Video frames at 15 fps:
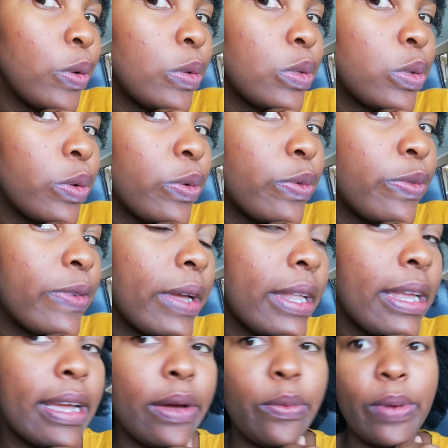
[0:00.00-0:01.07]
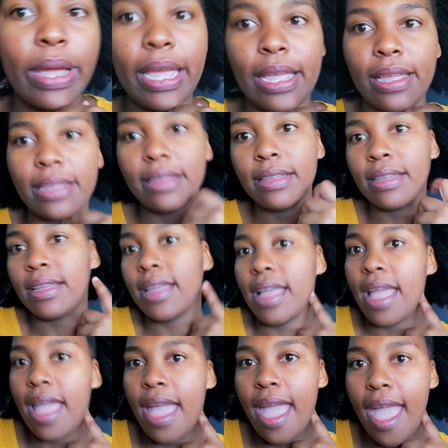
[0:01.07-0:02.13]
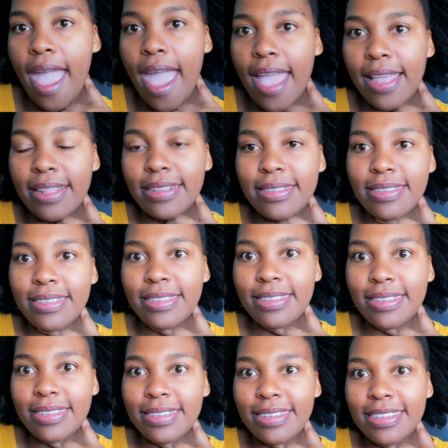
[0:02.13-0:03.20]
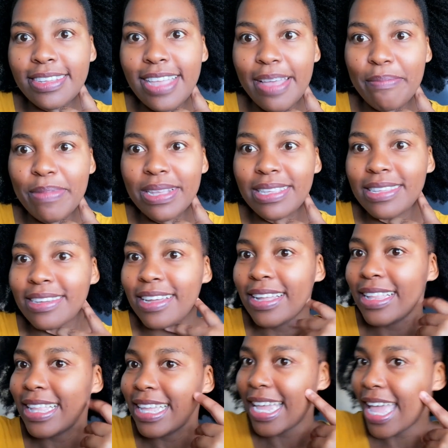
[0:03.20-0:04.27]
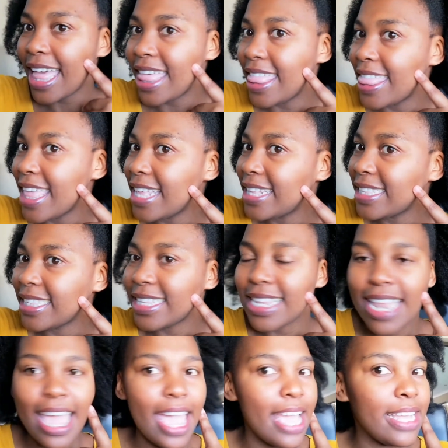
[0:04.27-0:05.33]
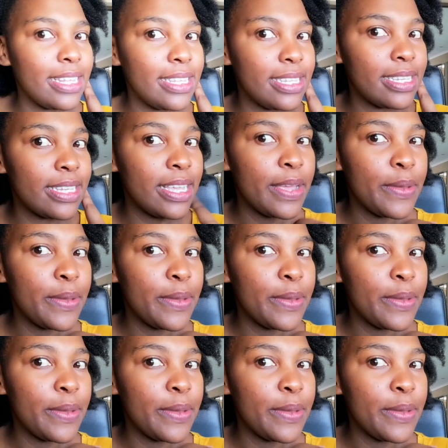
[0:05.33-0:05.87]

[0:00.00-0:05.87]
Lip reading: also fading away. And yeah, basically that's that.